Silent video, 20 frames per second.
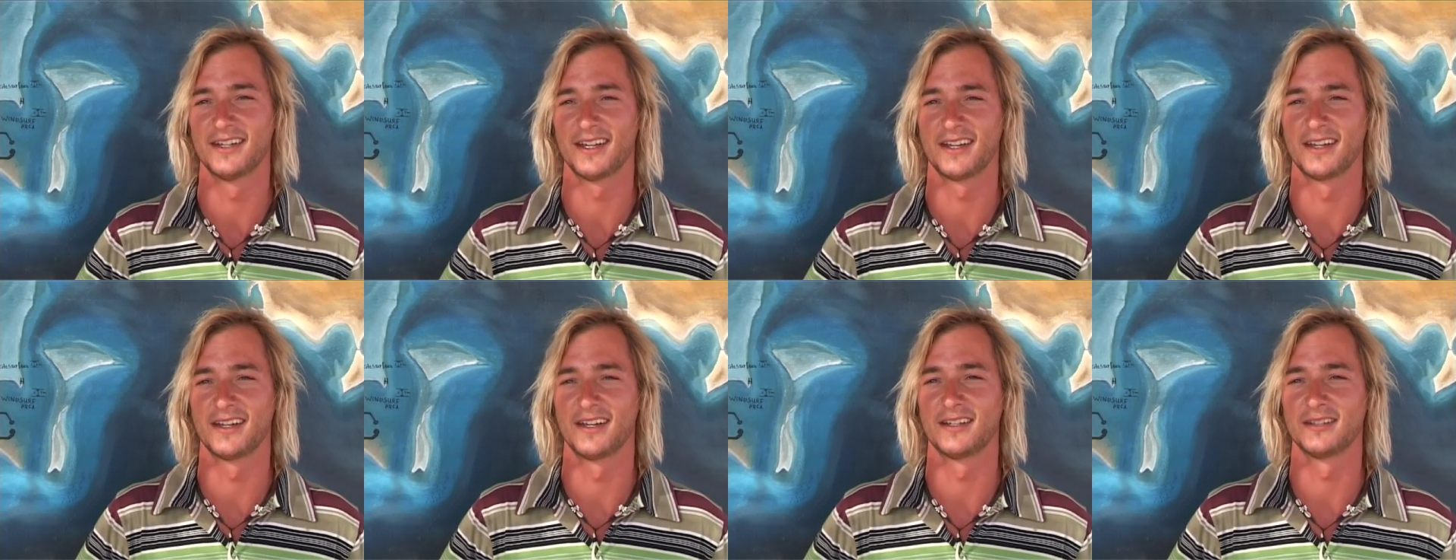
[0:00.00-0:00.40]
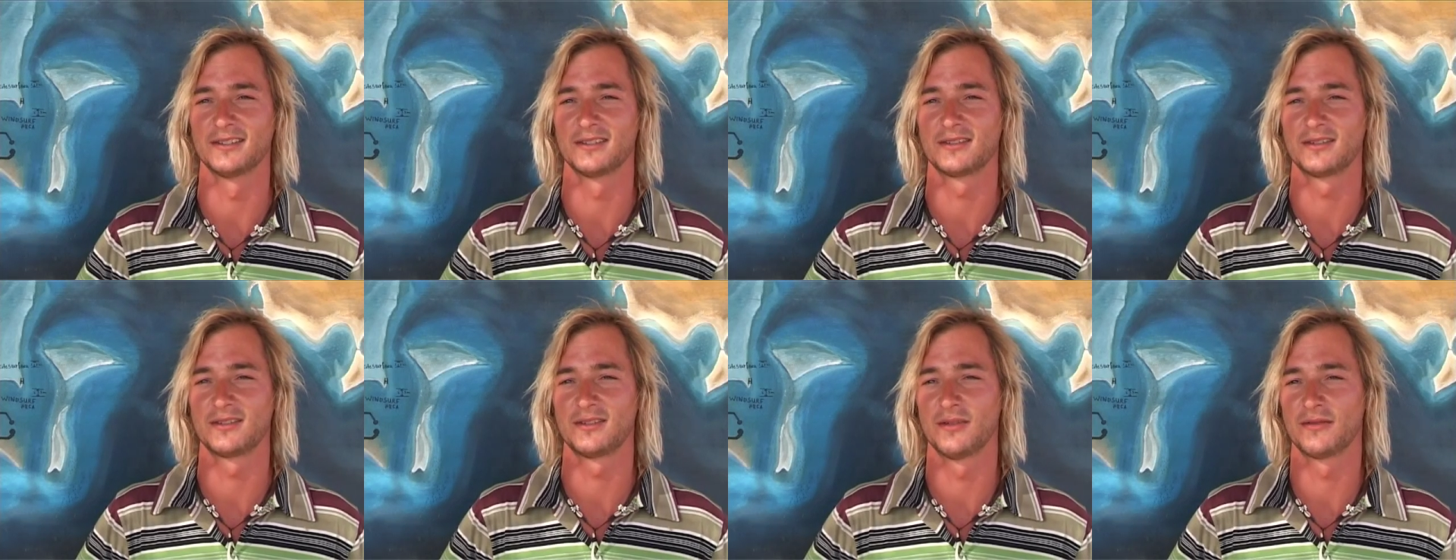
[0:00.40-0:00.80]
and
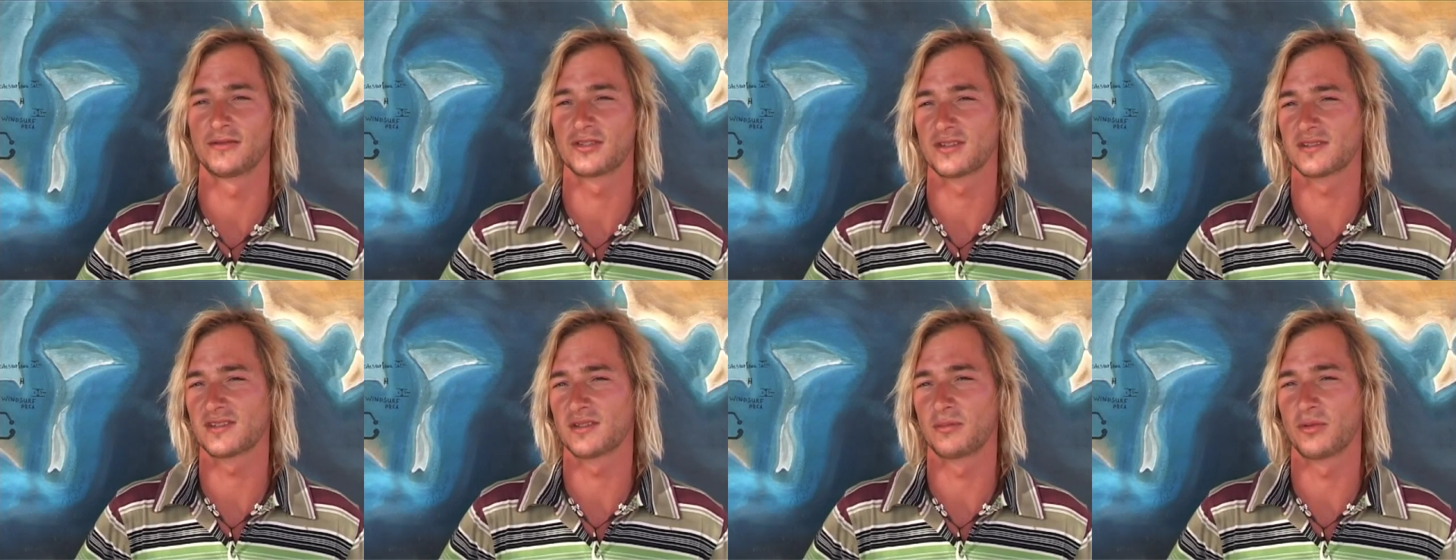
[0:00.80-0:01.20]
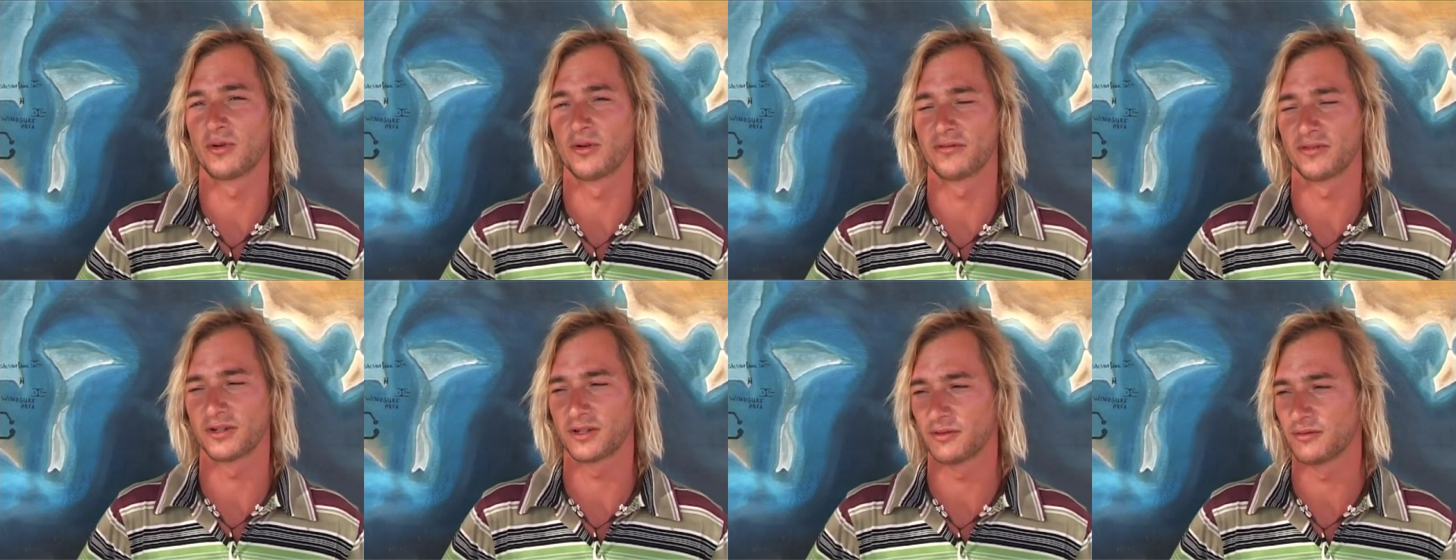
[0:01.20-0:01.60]
you have just the
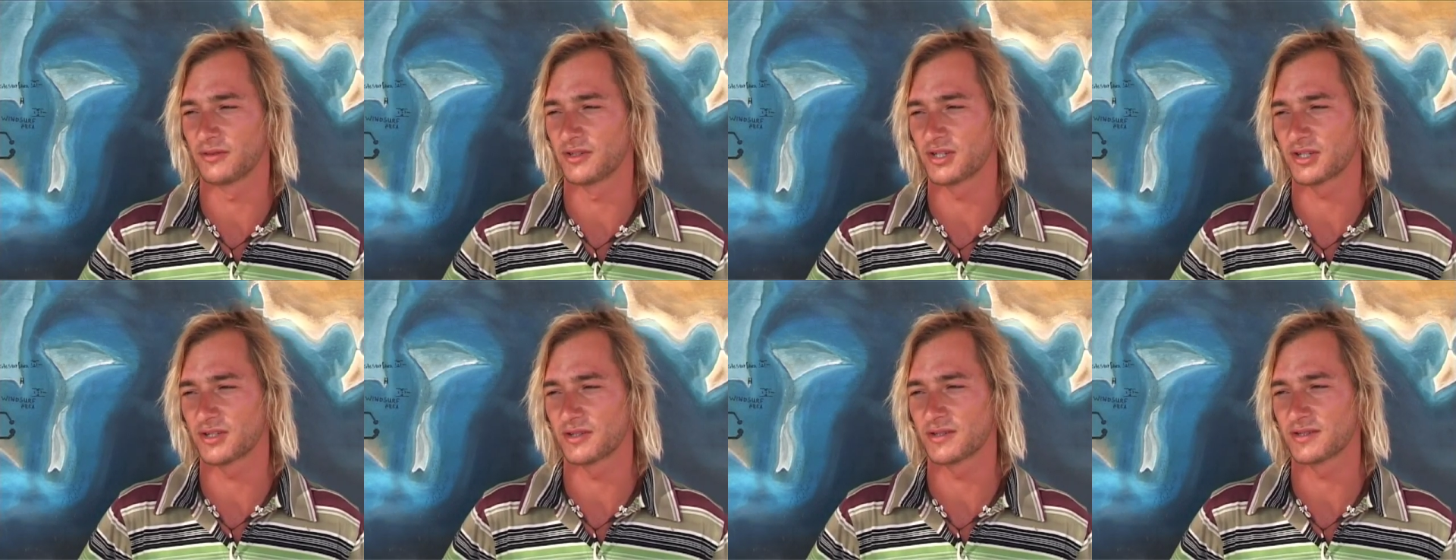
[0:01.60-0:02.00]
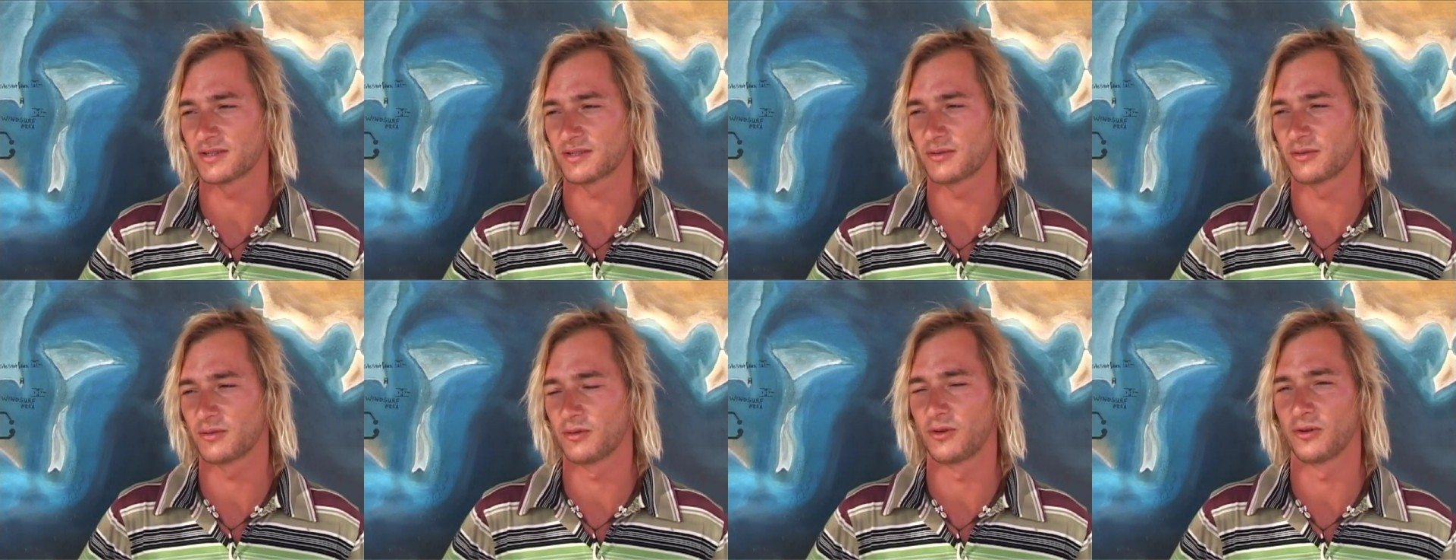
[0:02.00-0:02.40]
perfect conditions
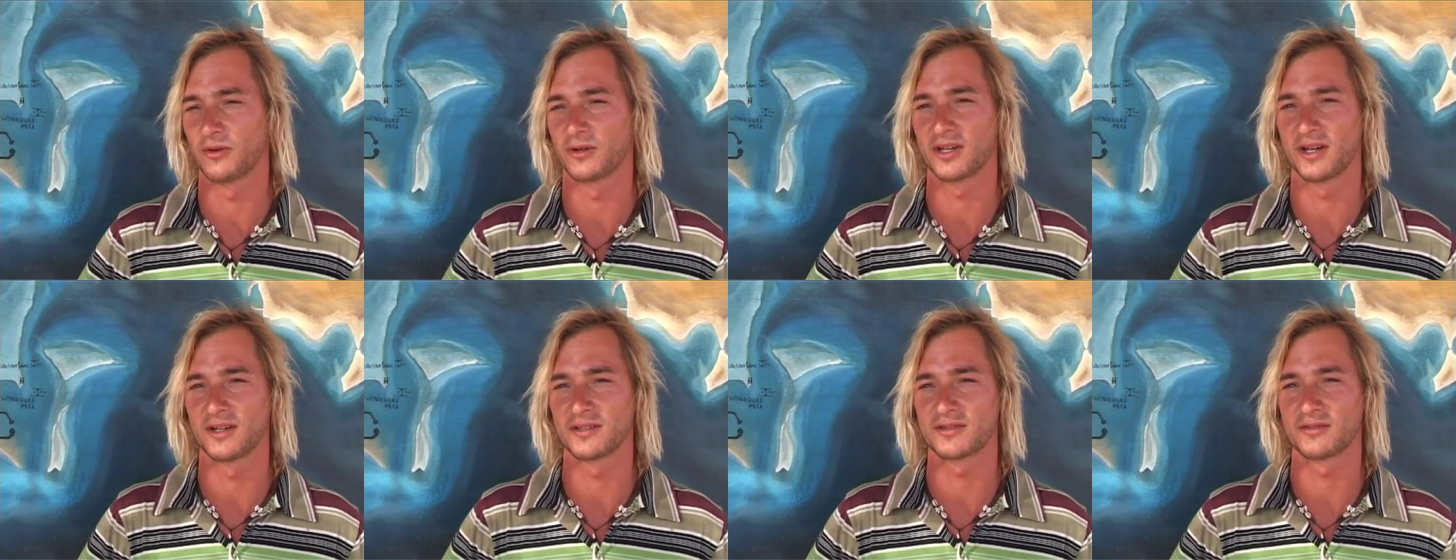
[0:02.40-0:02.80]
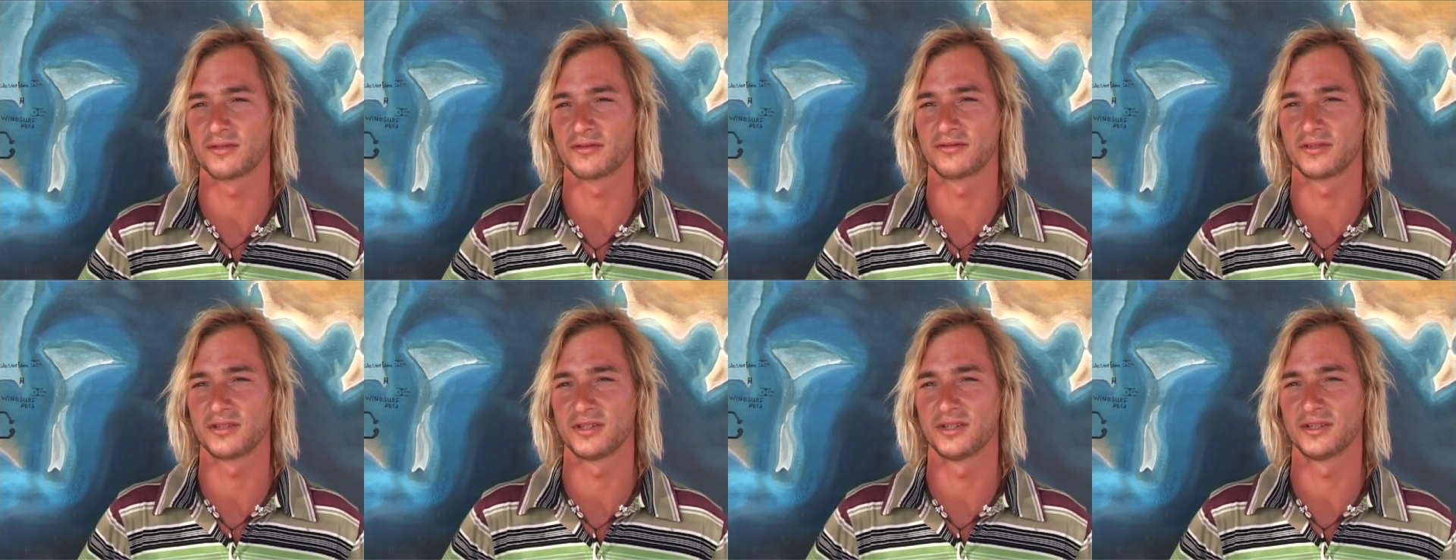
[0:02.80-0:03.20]
to learn
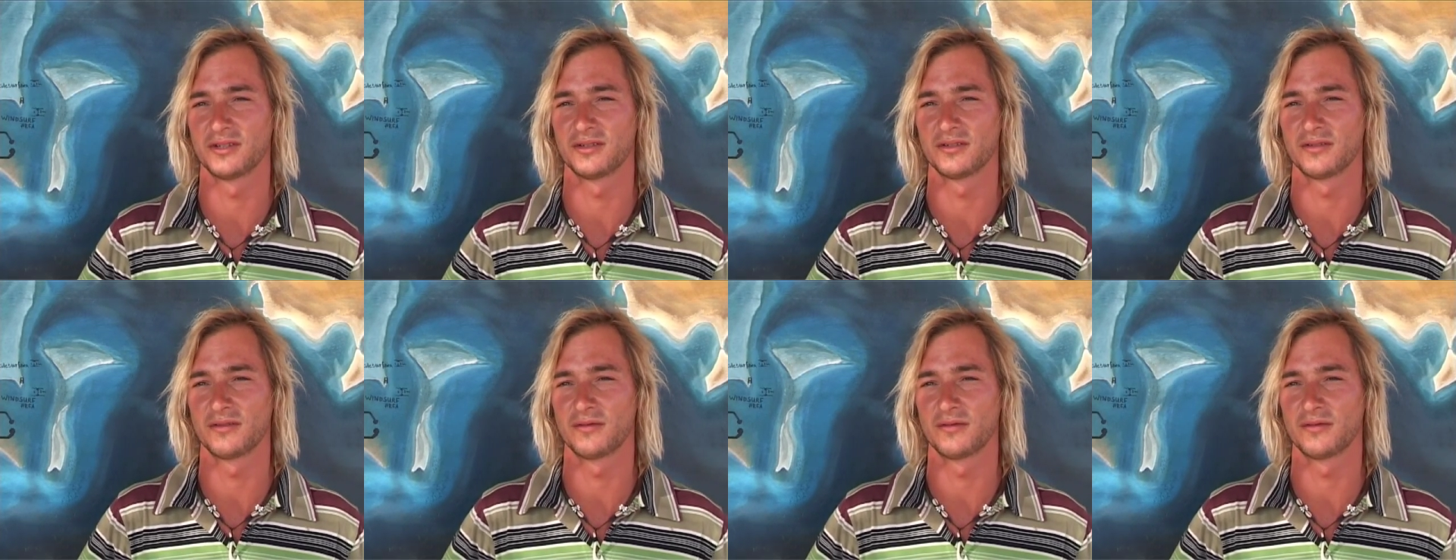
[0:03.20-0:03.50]
kitesurfing here.